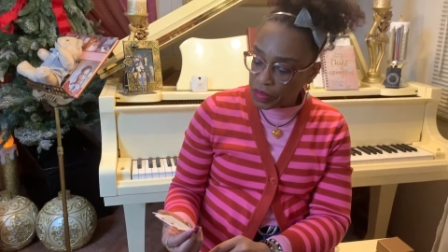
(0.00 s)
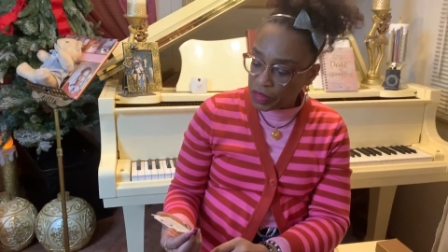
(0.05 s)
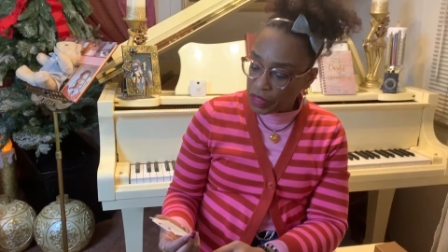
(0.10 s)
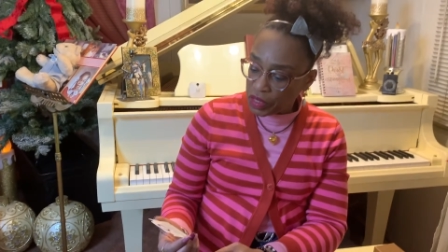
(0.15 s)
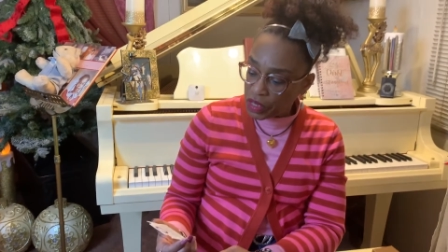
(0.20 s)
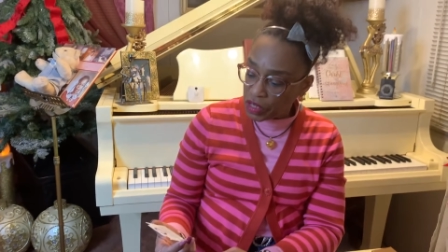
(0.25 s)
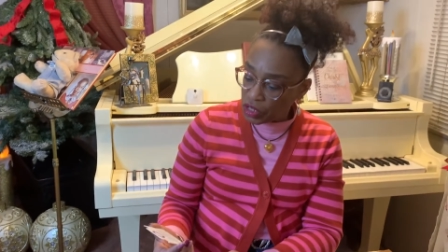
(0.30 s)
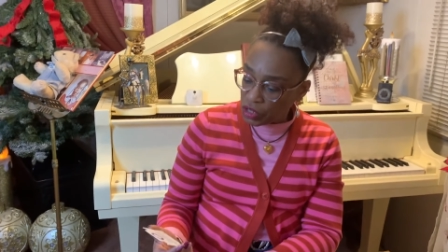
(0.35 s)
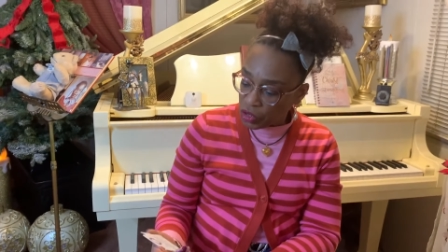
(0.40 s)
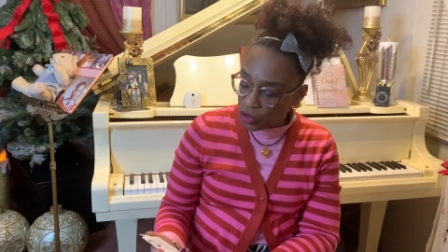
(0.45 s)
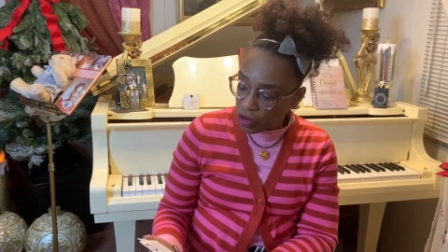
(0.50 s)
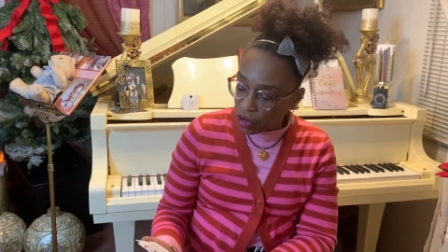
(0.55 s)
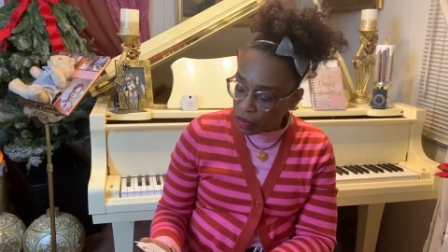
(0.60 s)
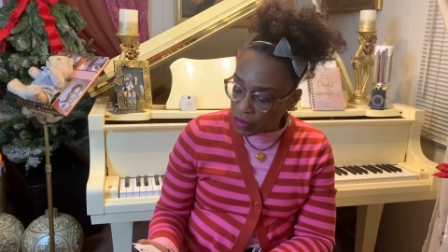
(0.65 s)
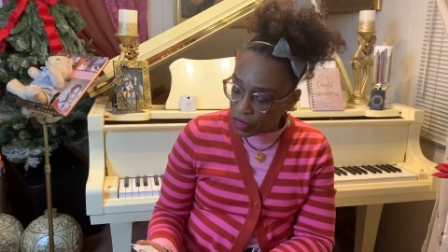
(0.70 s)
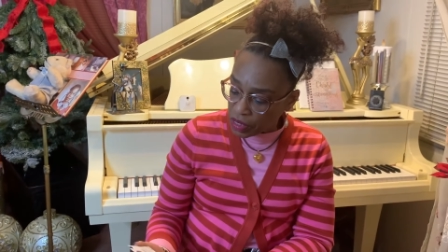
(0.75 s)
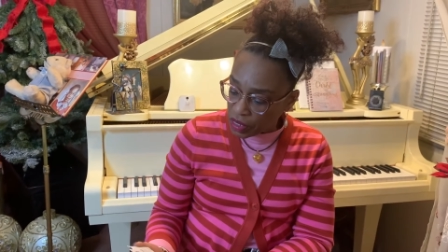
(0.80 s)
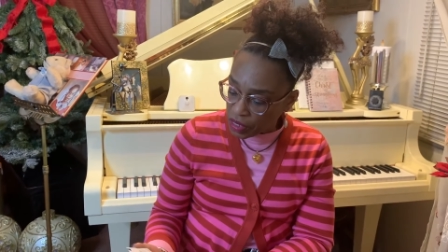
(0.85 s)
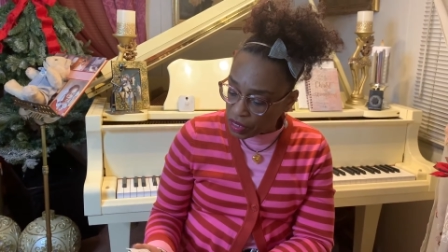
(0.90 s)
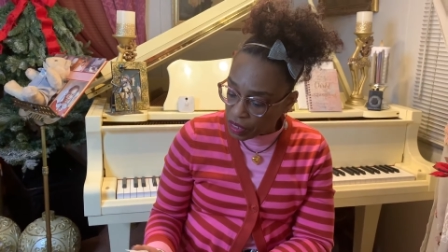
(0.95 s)
This charm
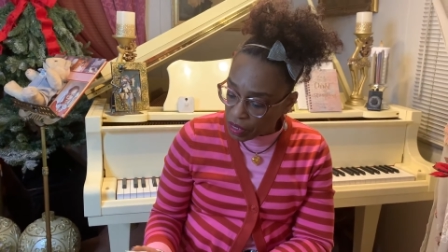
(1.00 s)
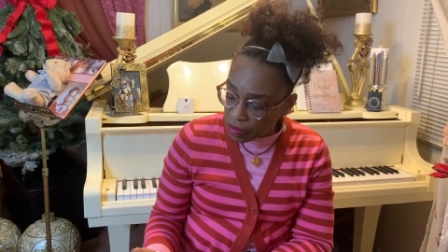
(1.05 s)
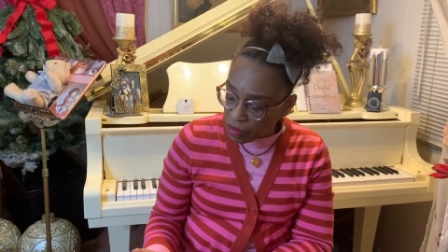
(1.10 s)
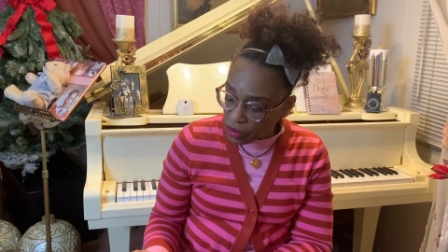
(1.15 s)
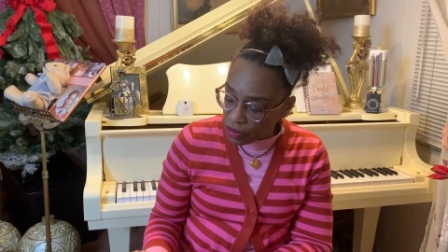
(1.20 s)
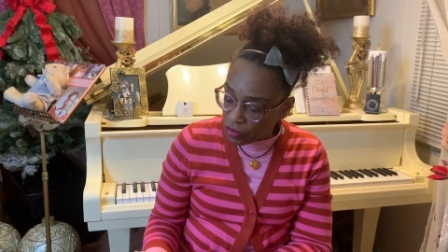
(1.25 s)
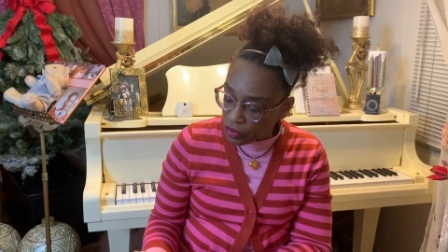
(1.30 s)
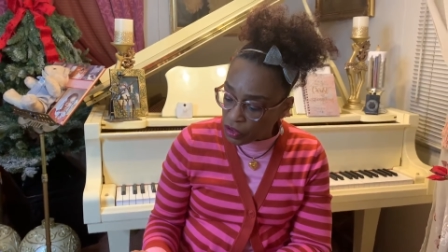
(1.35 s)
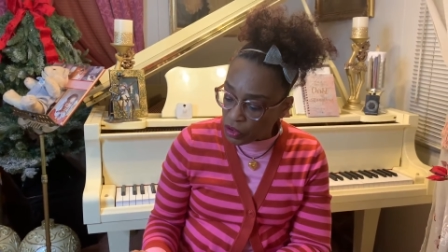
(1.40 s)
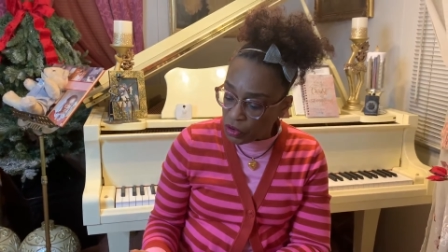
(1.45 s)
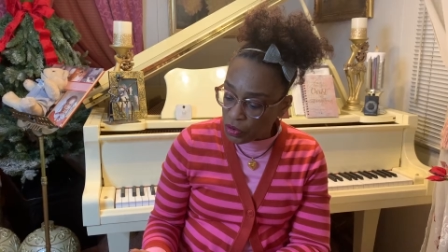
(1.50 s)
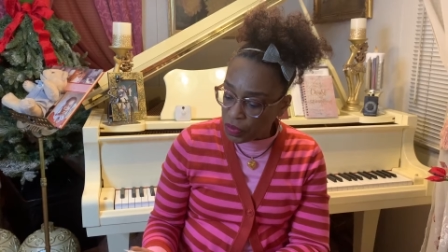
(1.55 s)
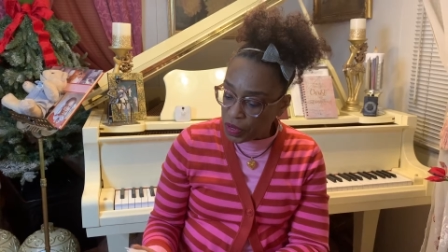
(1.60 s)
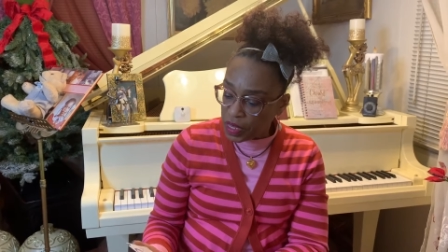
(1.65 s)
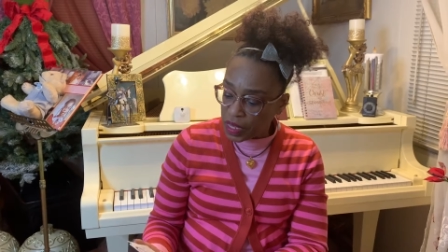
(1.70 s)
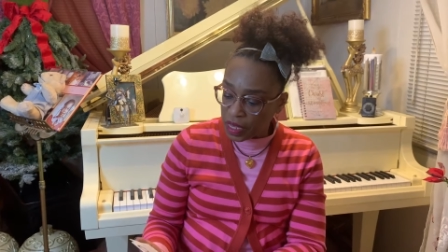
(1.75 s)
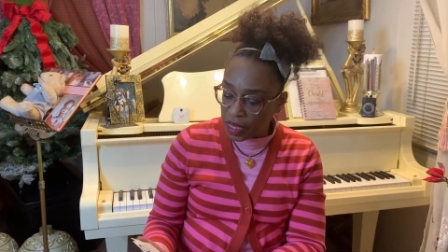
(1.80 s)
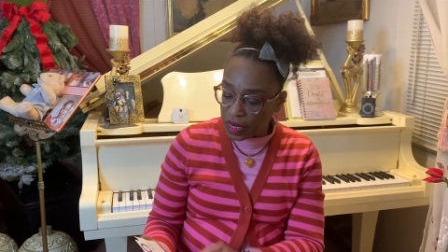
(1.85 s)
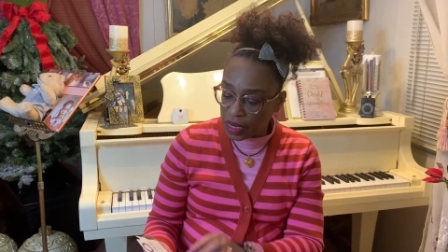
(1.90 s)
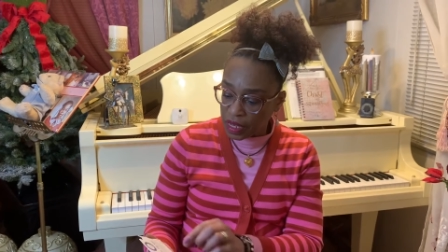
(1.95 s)
is a symbol of new
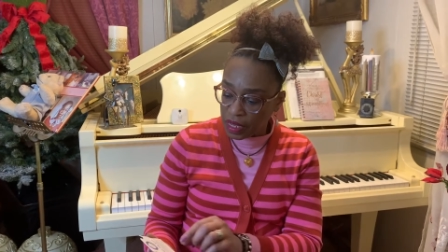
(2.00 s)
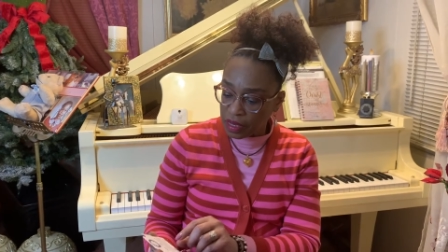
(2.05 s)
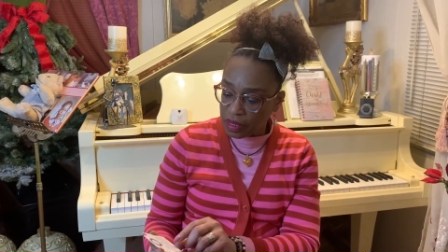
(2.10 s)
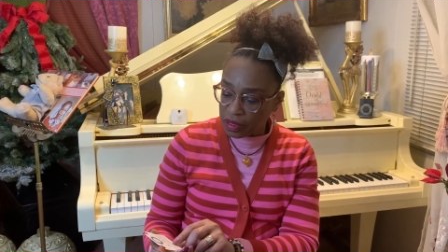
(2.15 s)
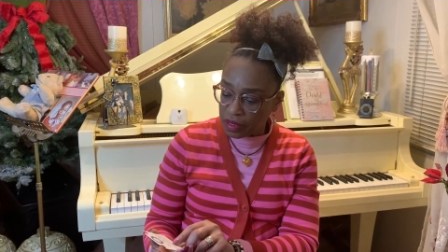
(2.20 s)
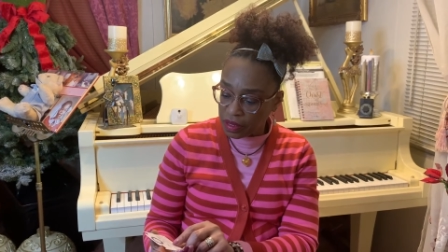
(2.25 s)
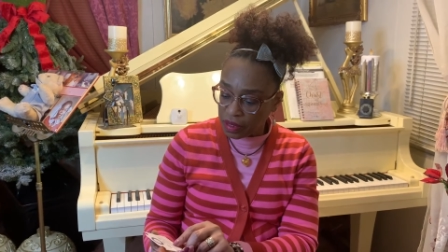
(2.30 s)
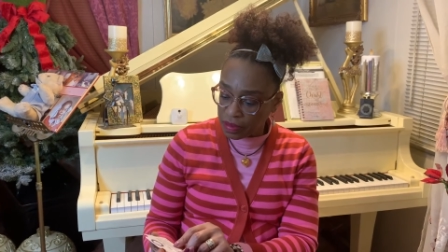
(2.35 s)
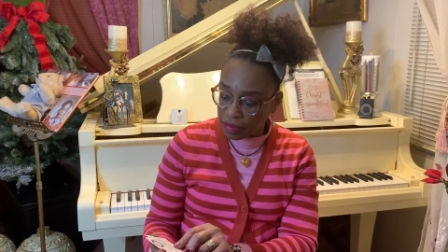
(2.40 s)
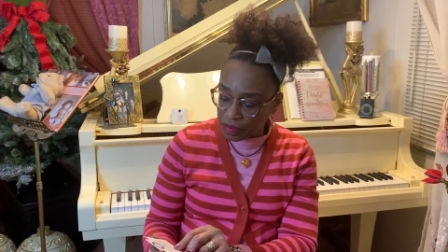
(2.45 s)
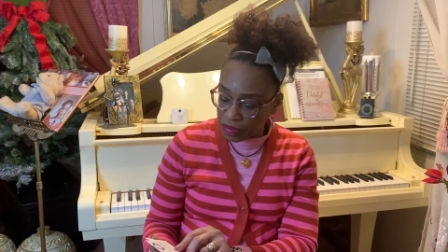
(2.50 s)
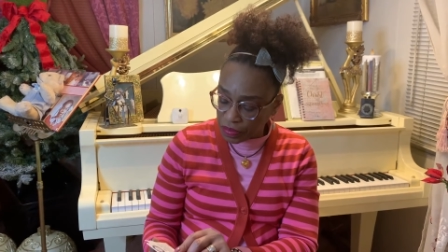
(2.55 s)
beginnings,